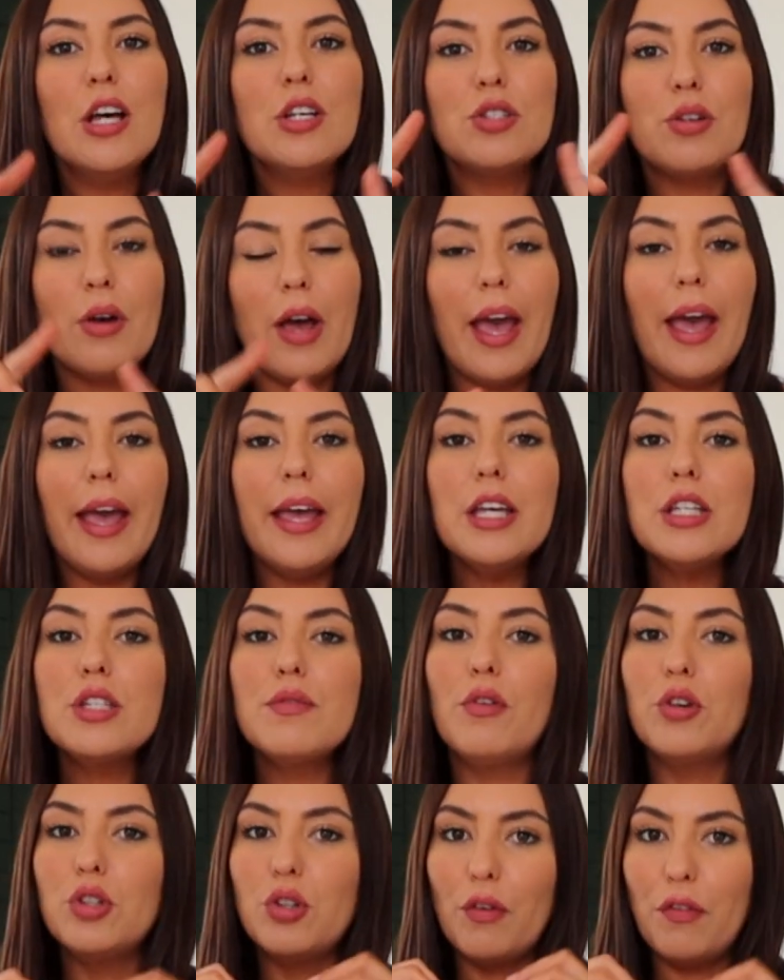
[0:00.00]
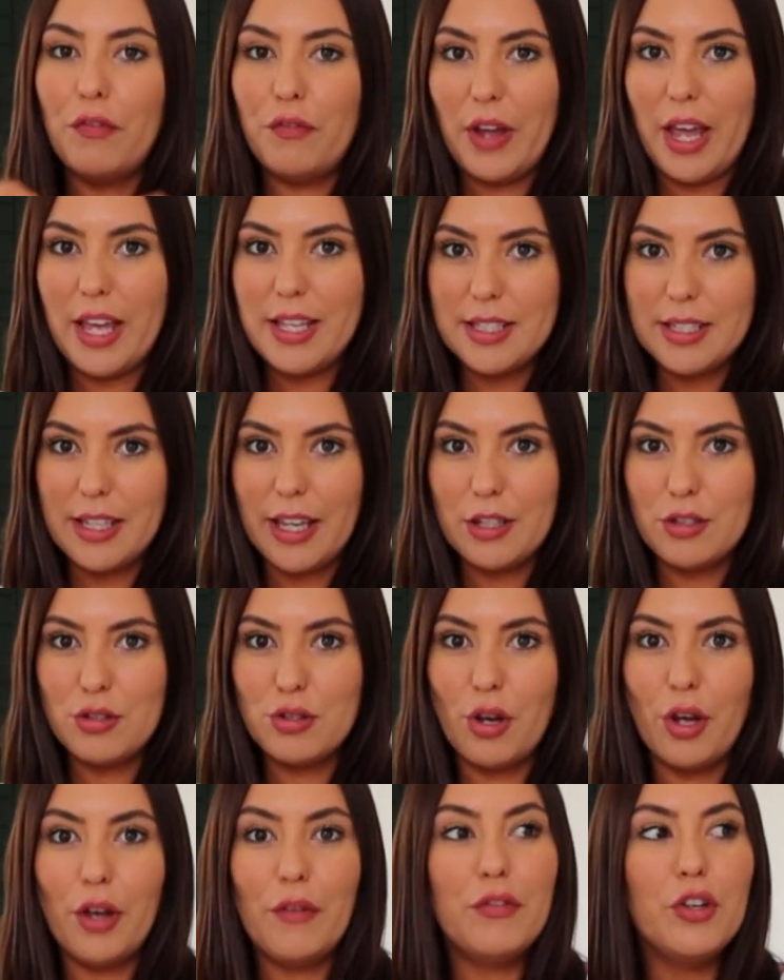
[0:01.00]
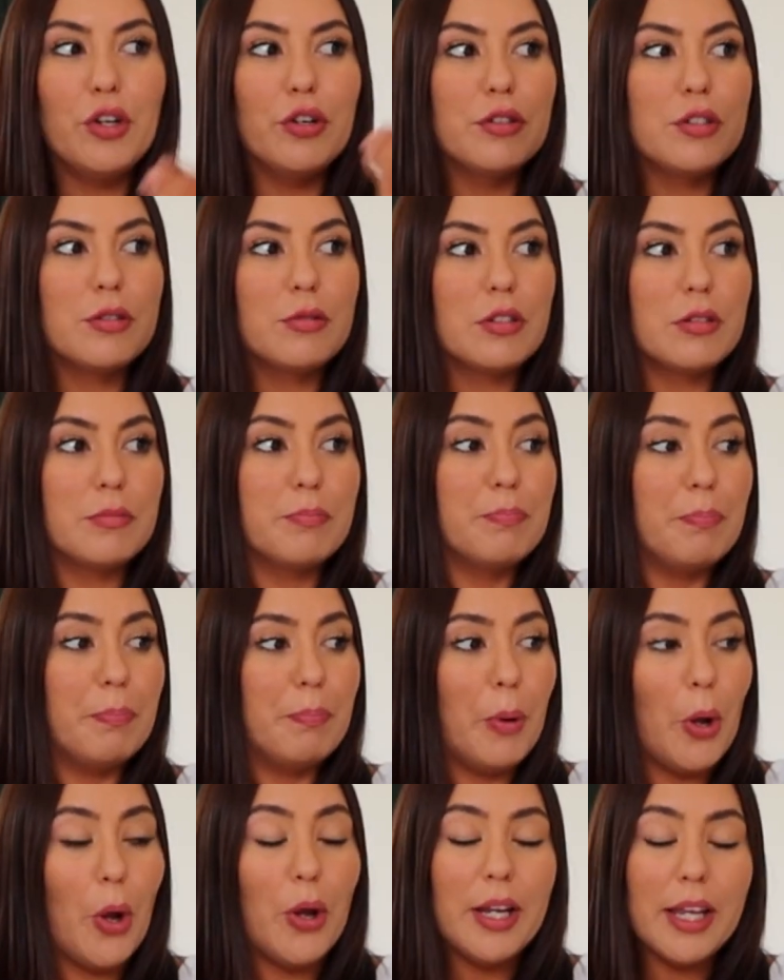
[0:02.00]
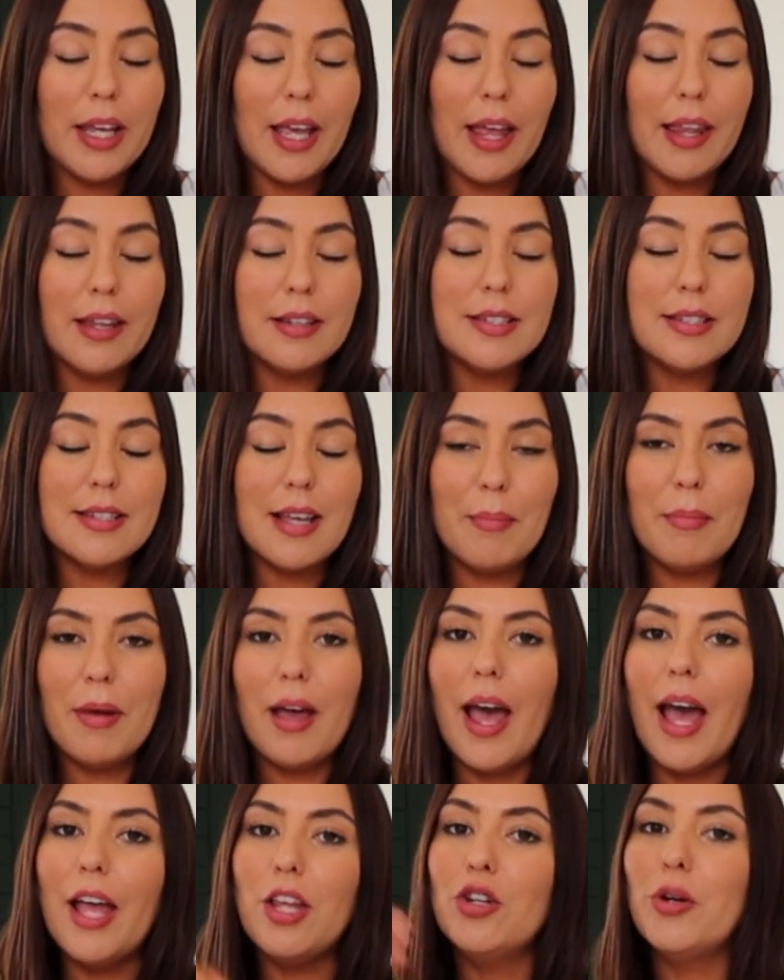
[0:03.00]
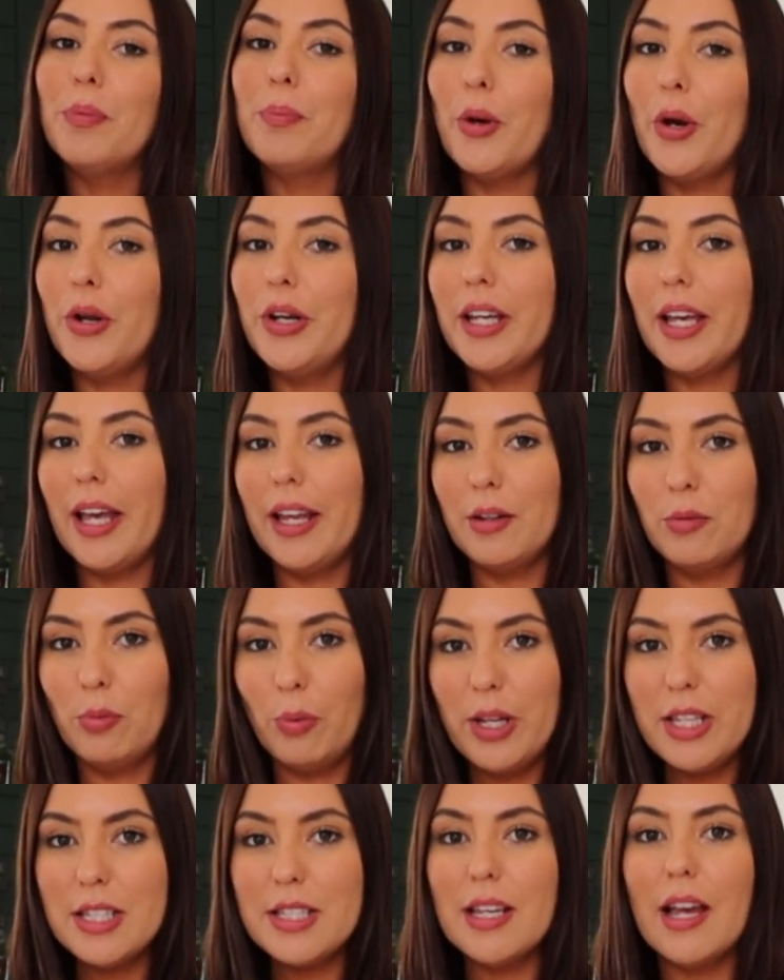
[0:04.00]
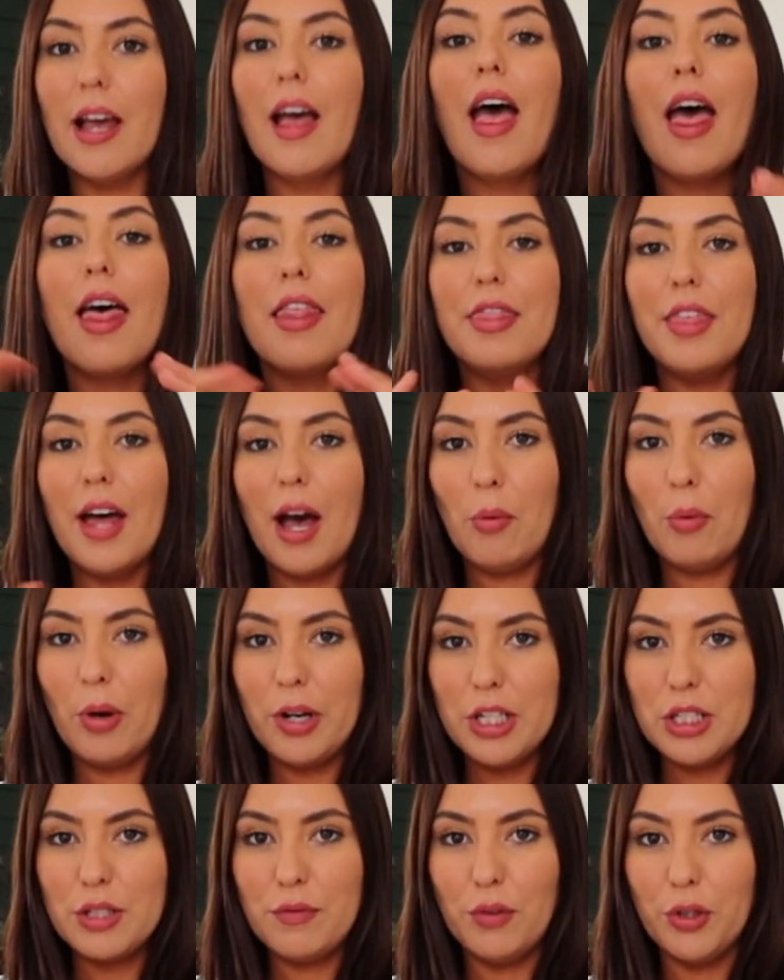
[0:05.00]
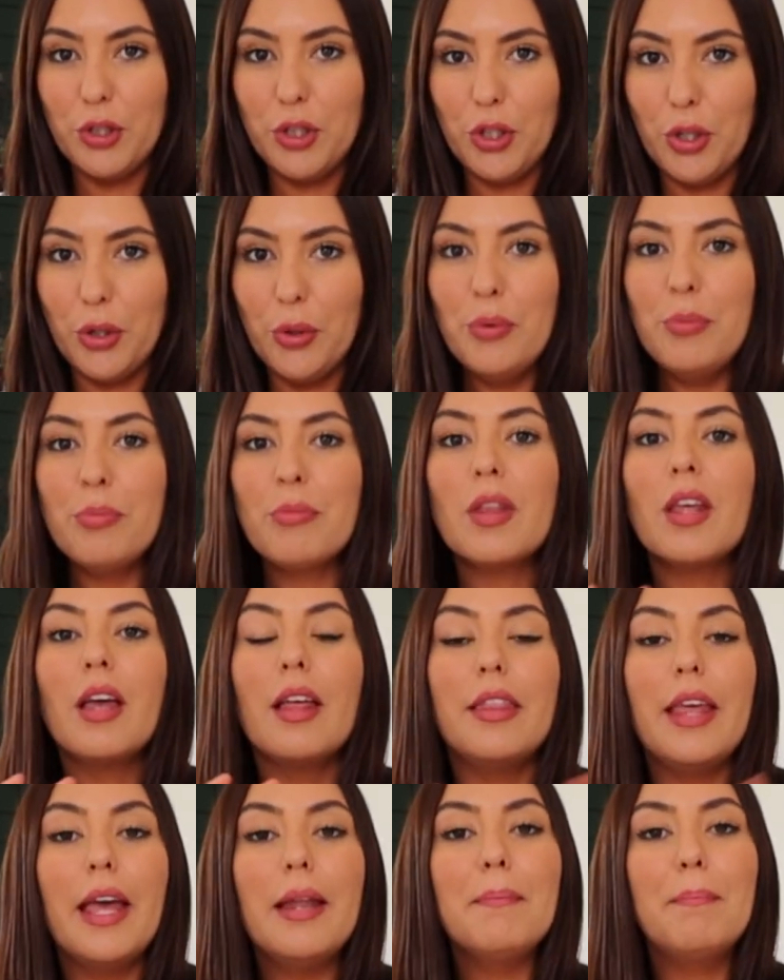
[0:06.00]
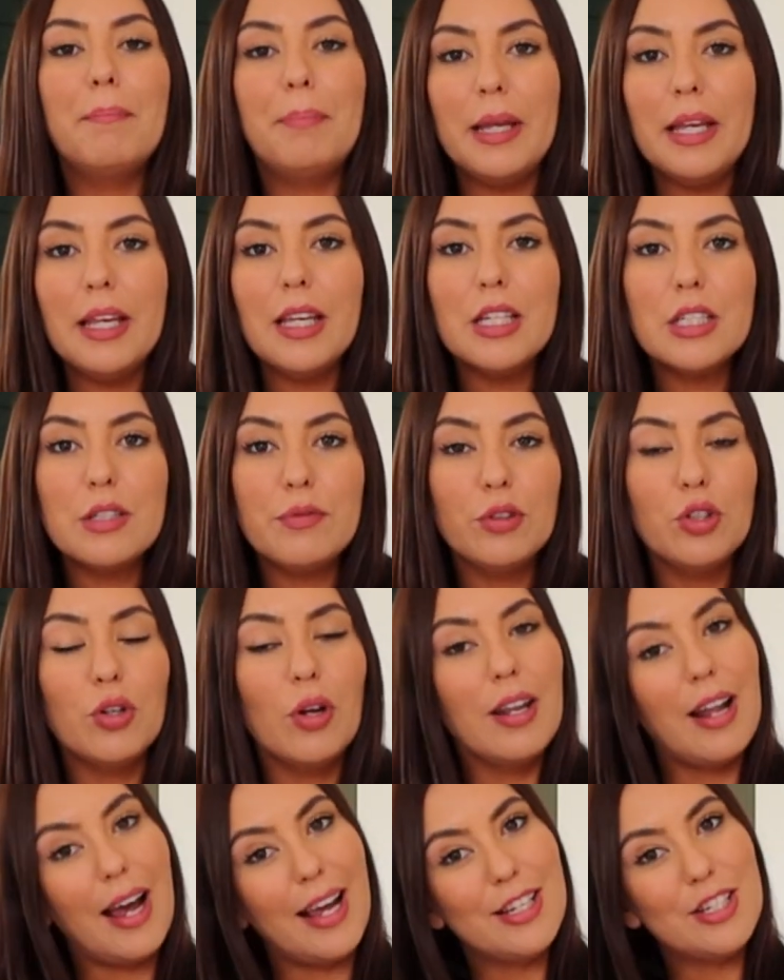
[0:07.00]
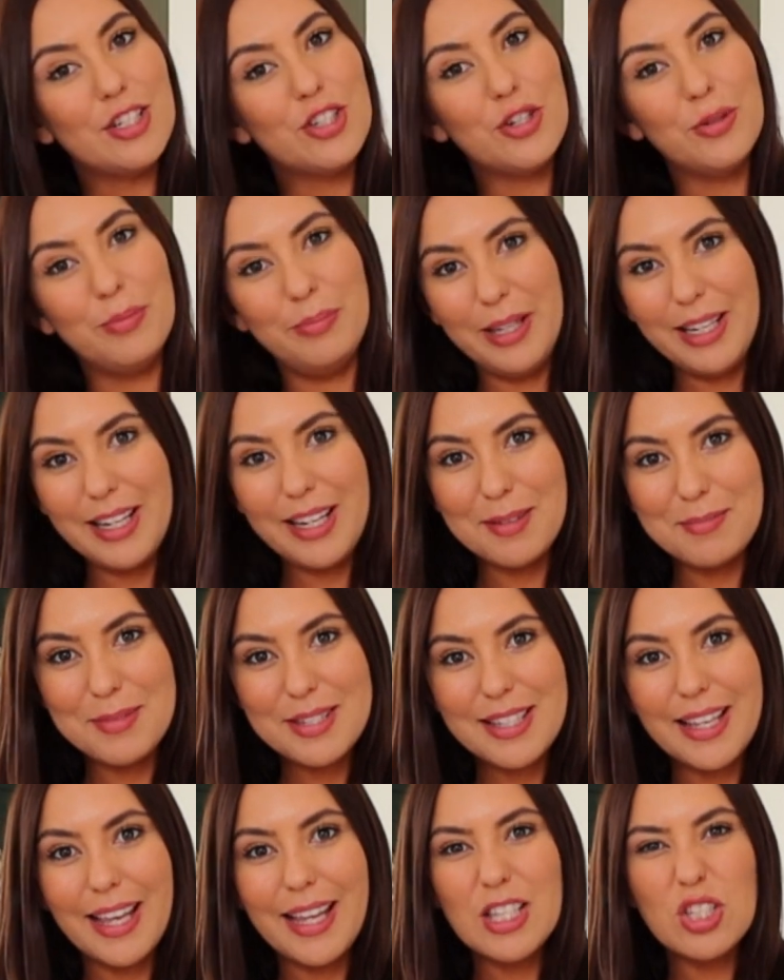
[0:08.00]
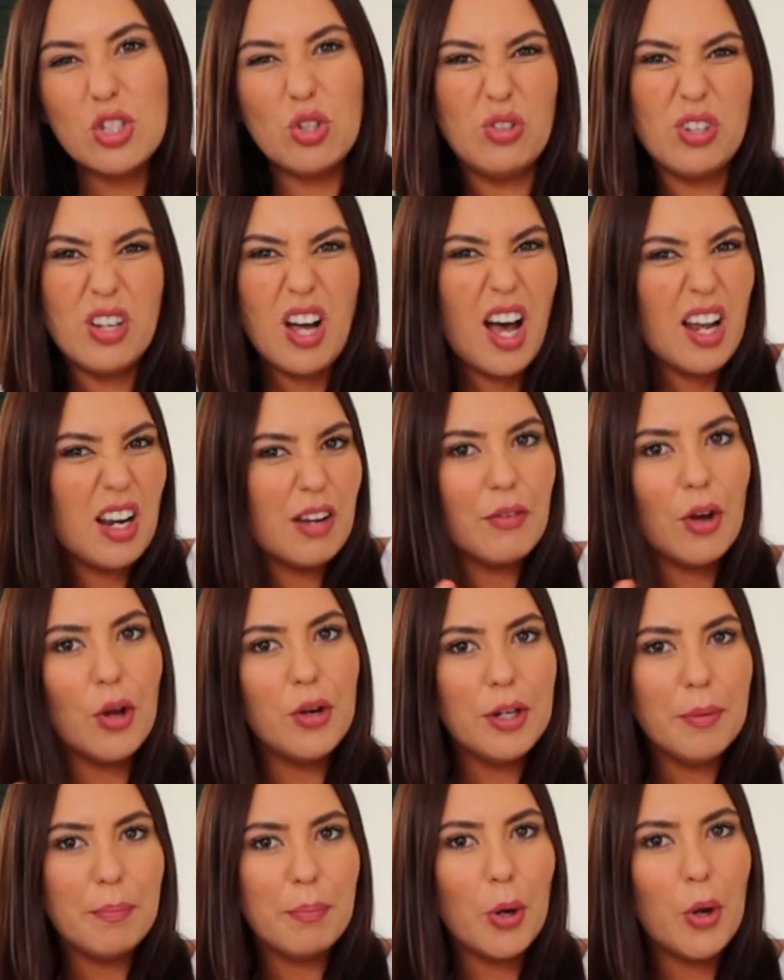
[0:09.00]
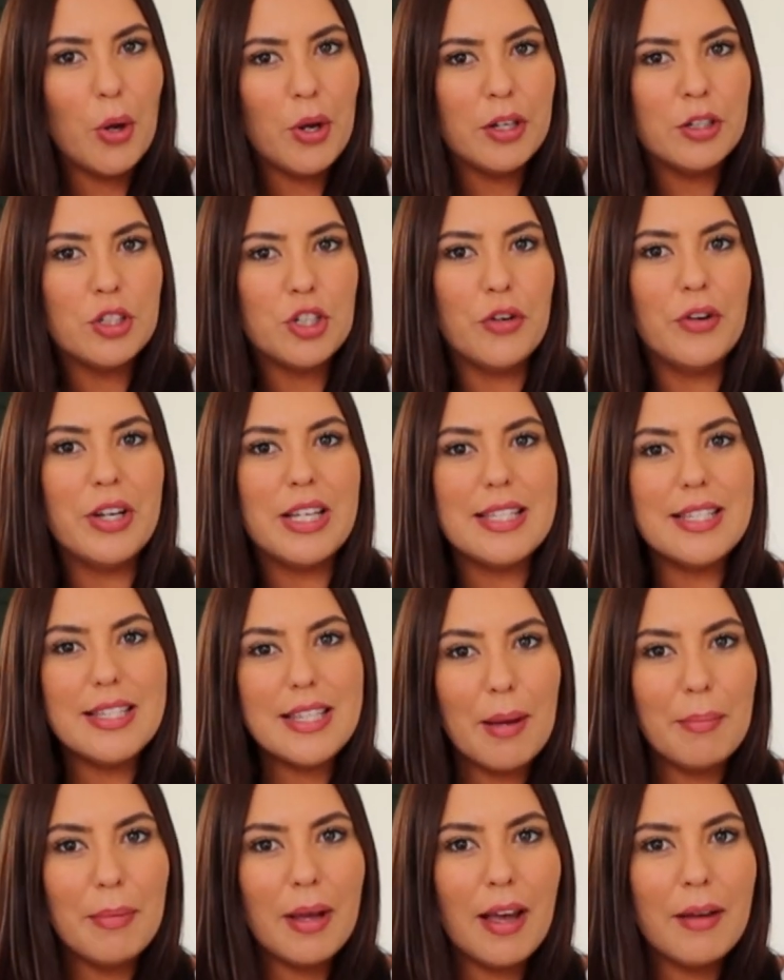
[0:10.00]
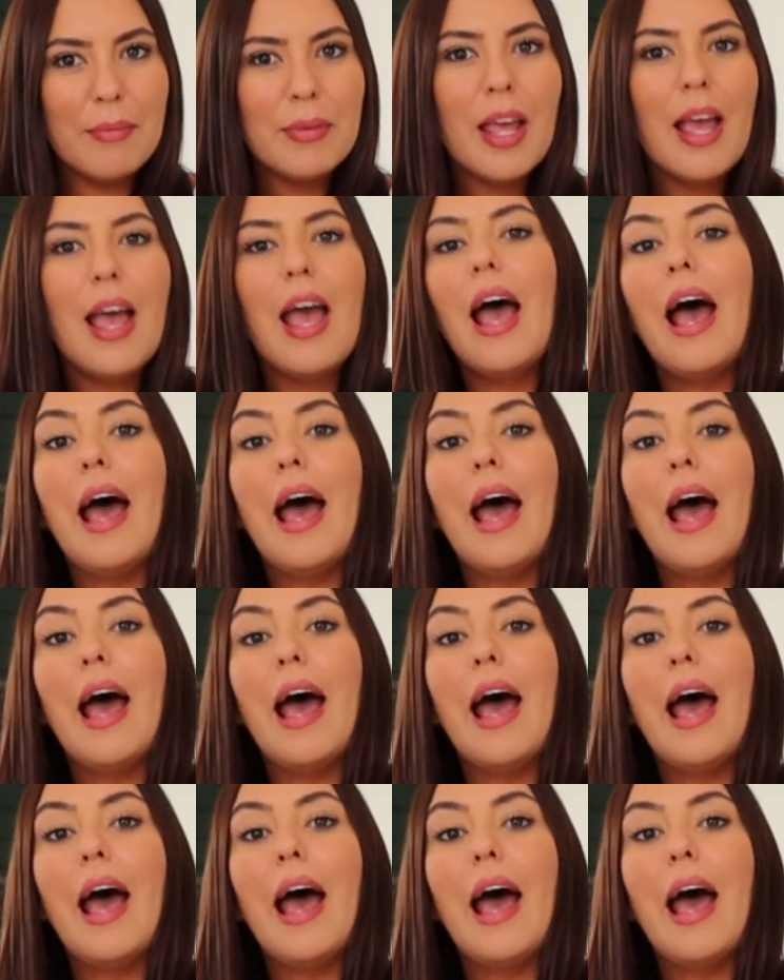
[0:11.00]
So A is for your fair skin. So if you're burning in summer and you're burning in winter, that one is for you. Then B is for your light to medium skin, so you kind of only burn during summer.